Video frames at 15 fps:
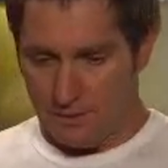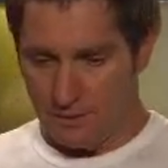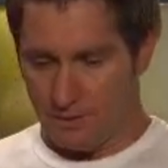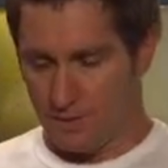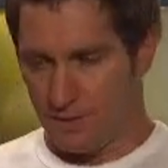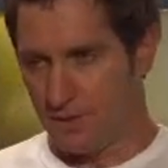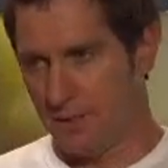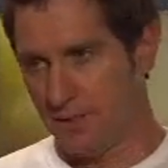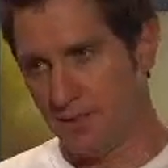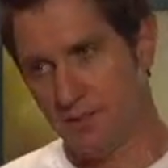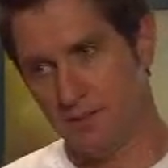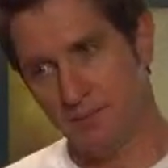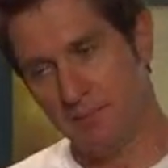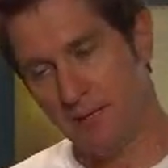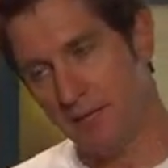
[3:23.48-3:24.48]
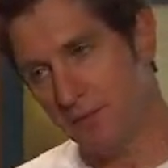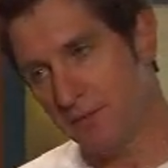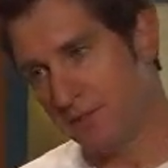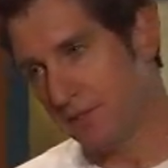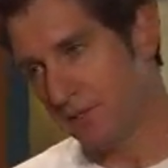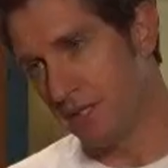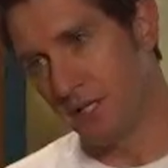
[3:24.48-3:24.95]
Look, Martha
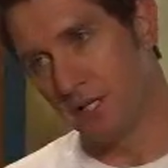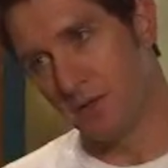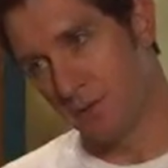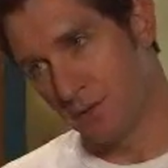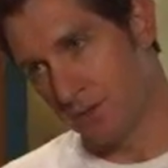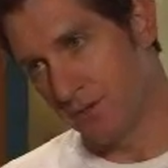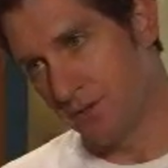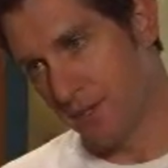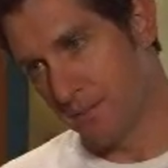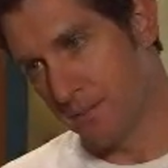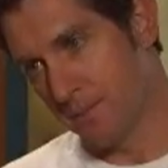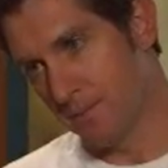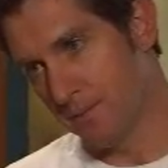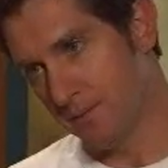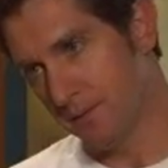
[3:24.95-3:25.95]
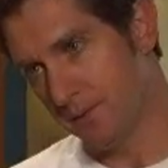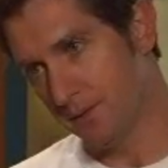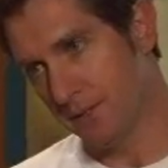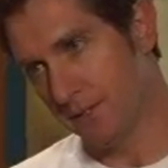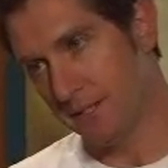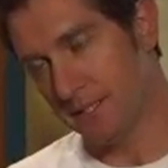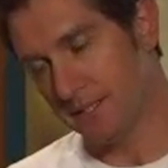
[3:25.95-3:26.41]
is not here to cause you trouble.
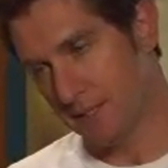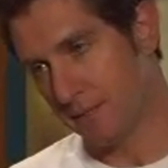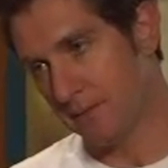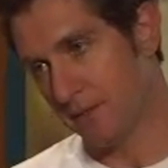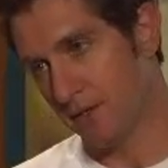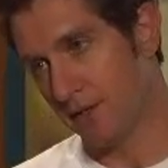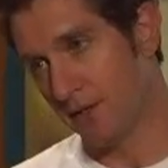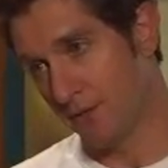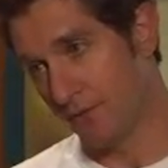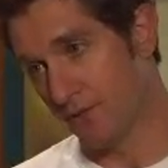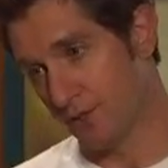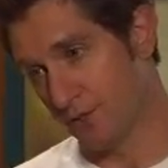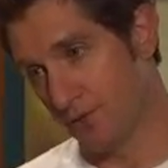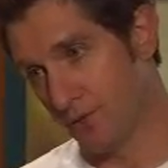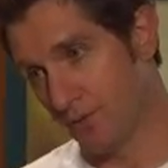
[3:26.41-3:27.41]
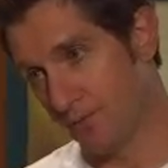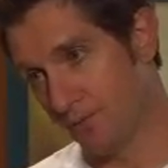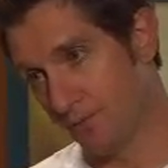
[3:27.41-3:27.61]
Right? That's something I know for sure.